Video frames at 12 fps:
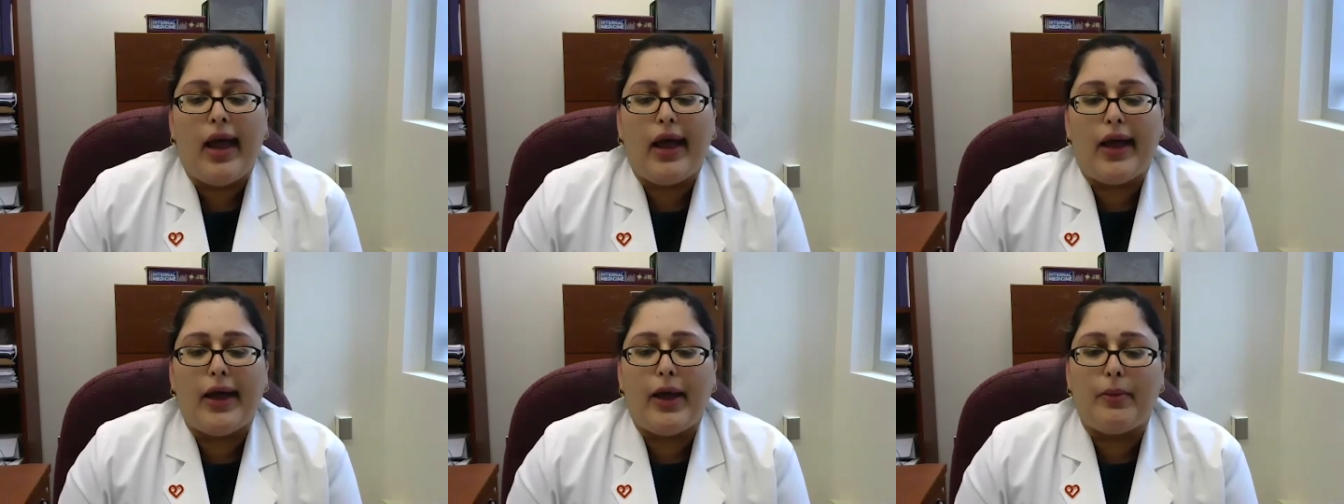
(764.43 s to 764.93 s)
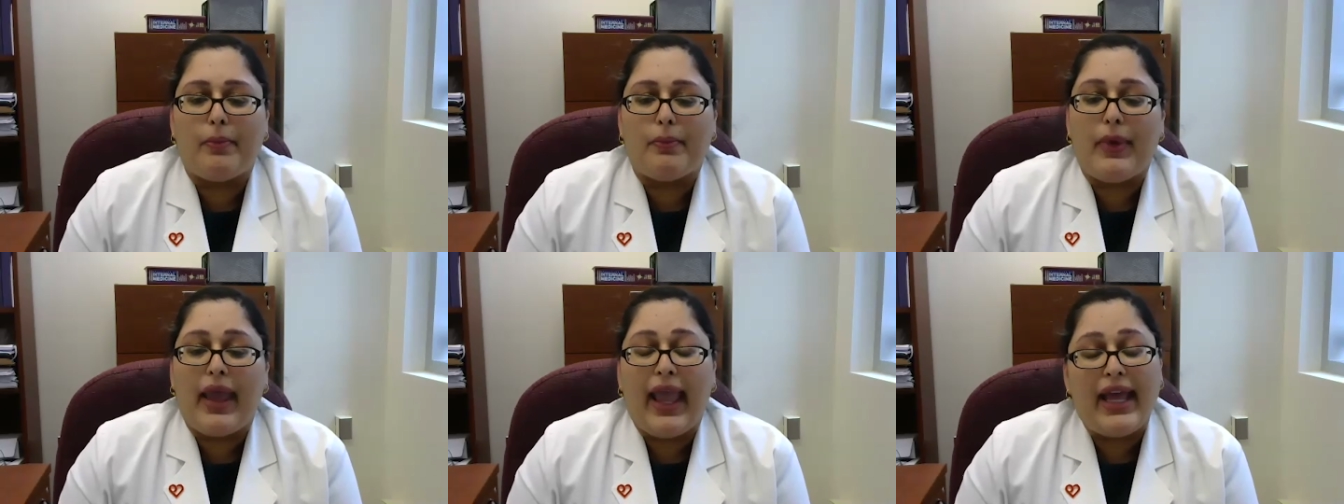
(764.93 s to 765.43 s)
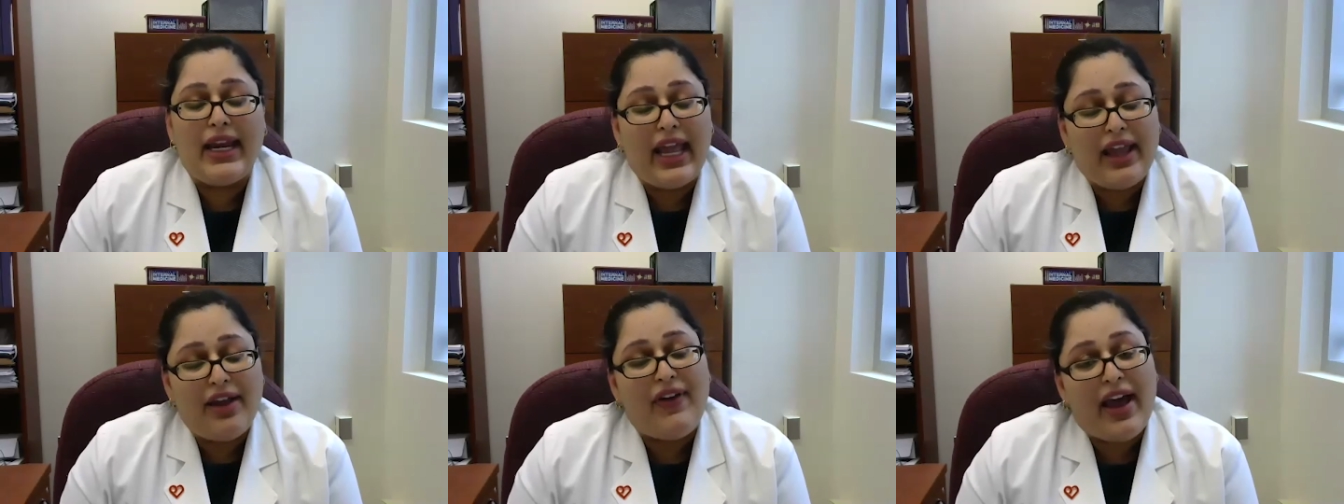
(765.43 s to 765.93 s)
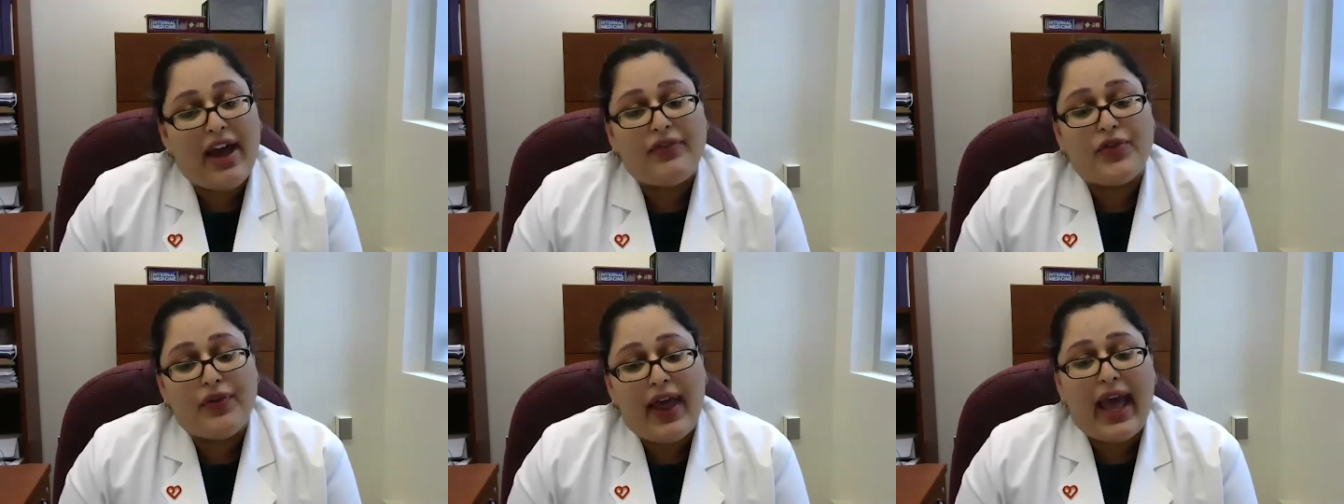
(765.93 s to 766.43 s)
Um, and if
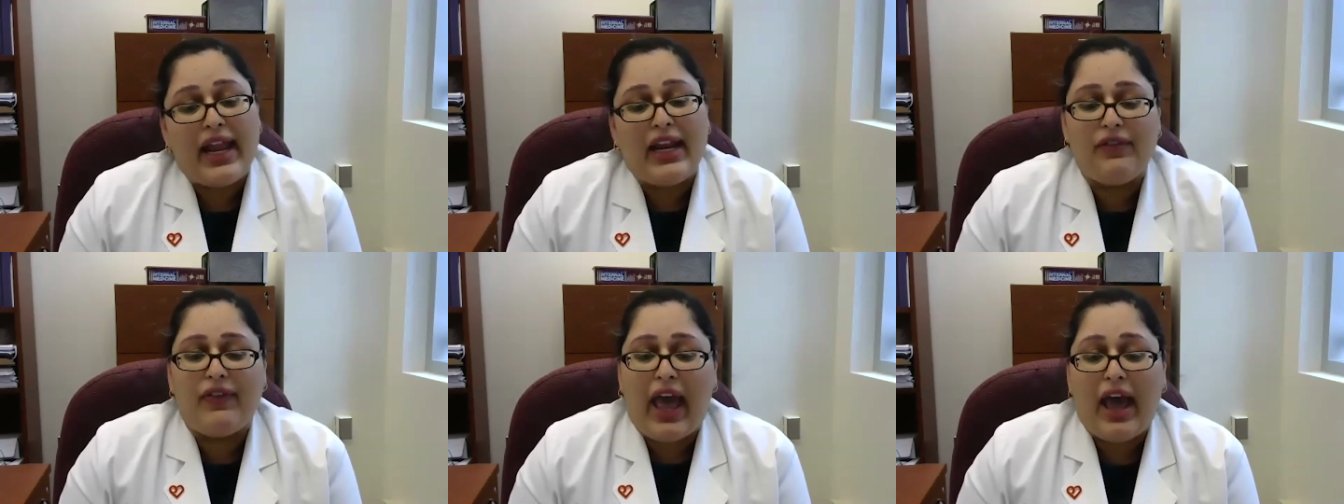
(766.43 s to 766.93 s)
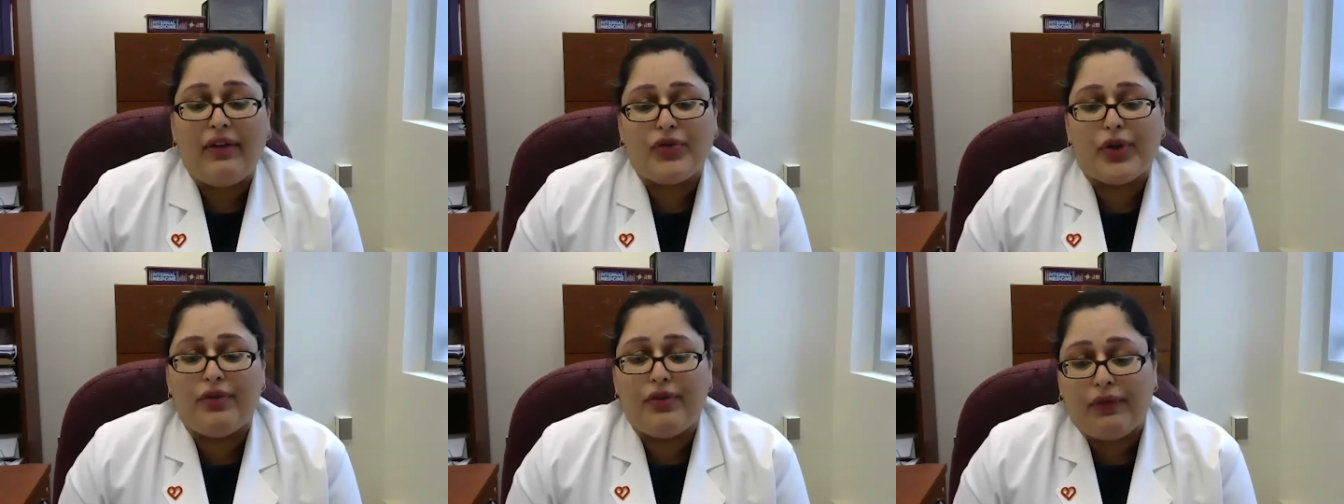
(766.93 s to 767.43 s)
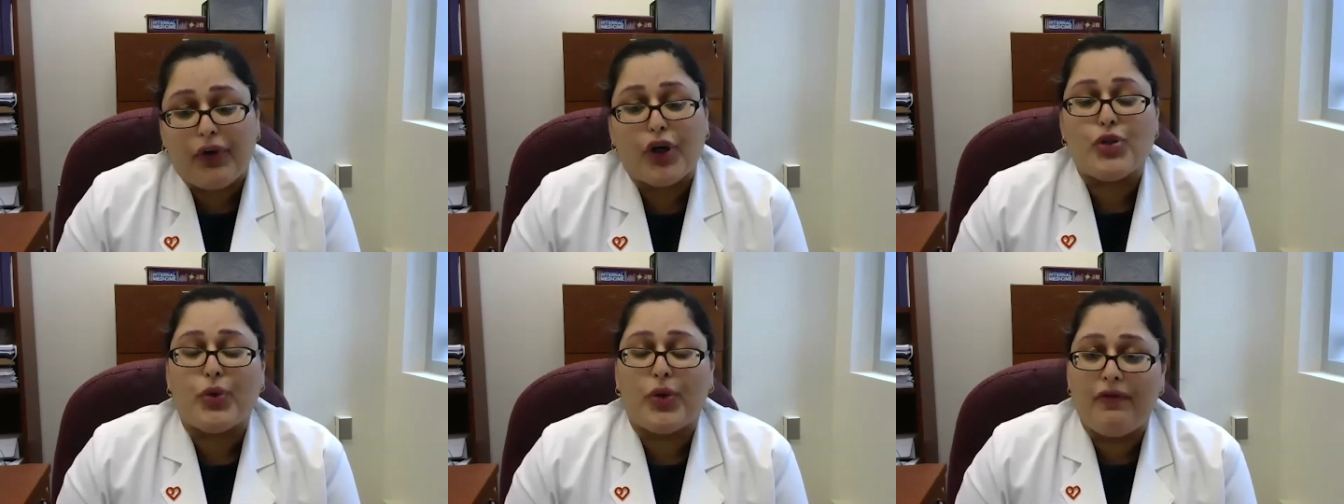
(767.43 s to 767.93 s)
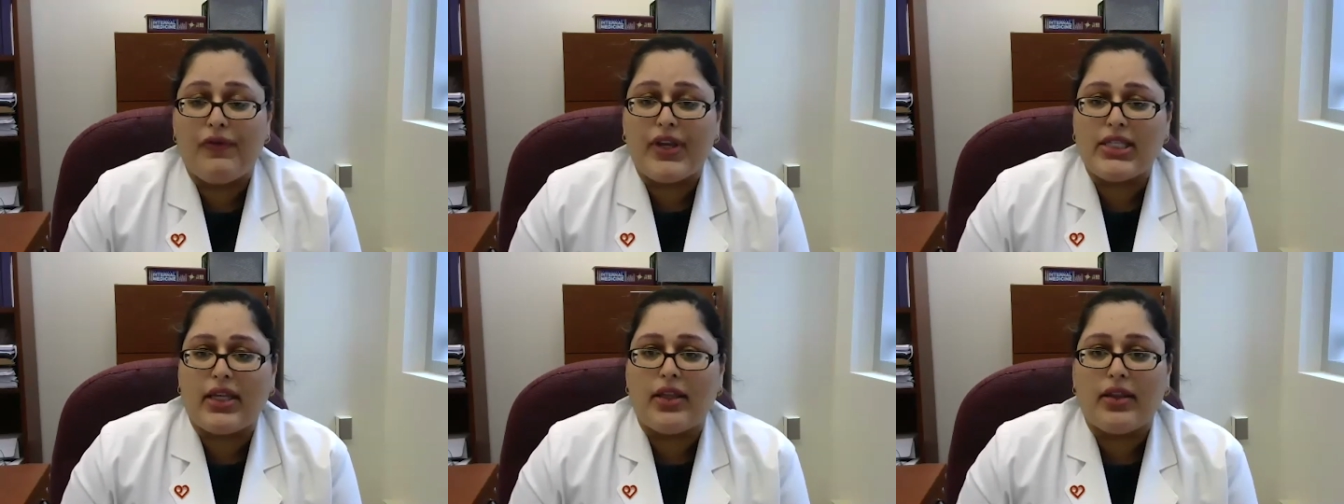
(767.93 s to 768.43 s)
after that, if after a virtual
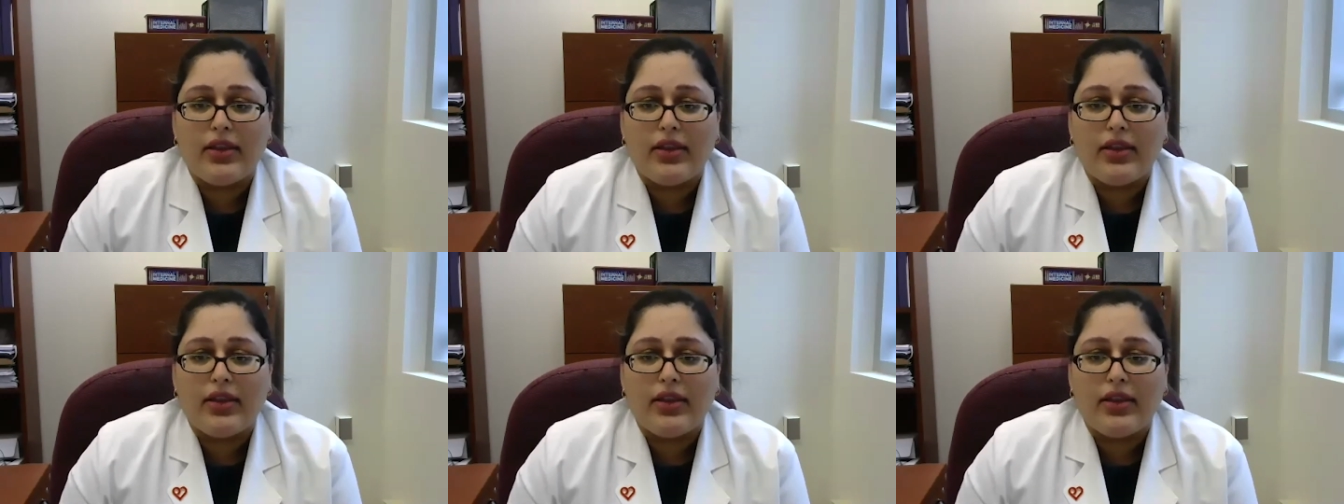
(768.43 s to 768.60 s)
visit,